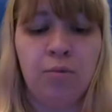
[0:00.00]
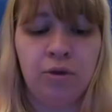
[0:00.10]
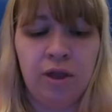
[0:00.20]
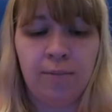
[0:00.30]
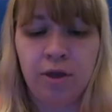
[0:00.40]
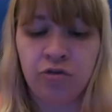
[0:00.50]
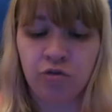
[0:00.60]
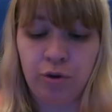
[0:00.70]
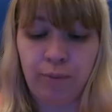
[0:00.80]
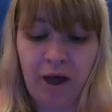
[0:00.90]
Not really a
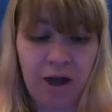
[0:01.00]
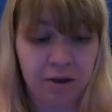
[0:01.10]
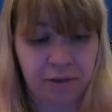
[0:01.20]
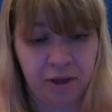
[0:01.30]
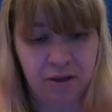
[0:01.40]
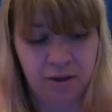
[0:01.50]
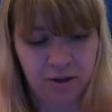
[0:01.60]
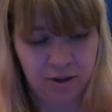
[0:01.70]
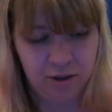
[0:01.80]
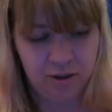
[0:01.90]
mystery pack,
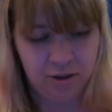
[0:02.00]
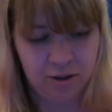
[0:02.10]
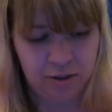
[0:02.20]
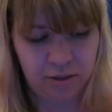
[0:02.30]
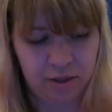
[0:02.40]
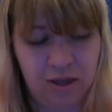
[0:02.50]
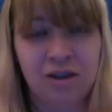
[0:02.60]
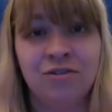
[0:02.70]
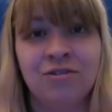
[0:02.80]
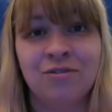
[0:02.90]
then.
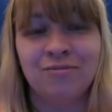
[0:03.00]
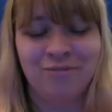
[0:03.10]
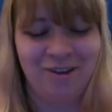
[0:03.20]
Thanks.